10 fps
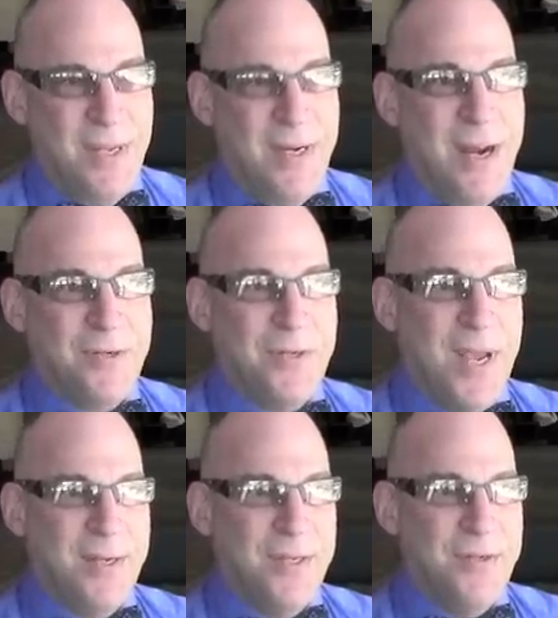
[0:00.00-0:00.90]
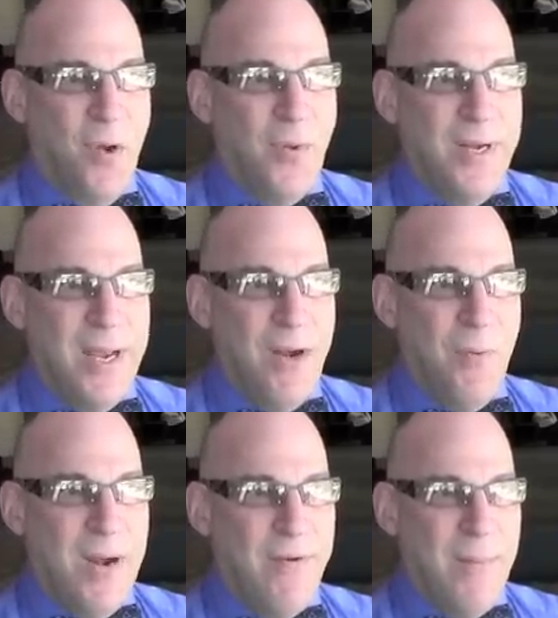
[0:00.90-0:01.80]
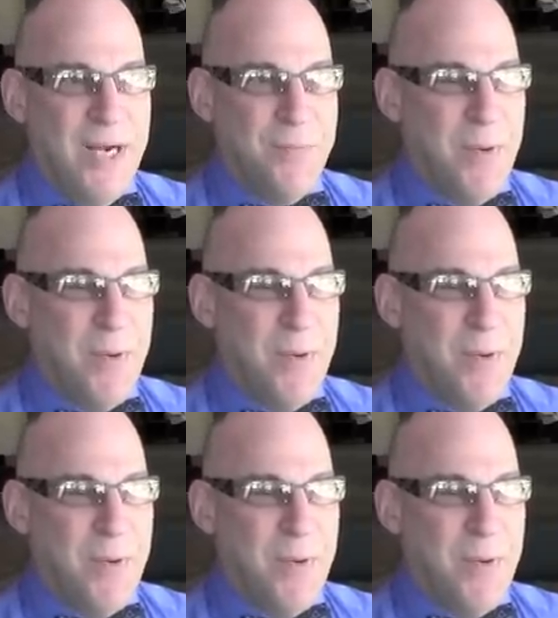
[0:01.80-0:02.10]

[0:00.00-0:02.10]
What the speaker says: that an exercise is only done when everybody's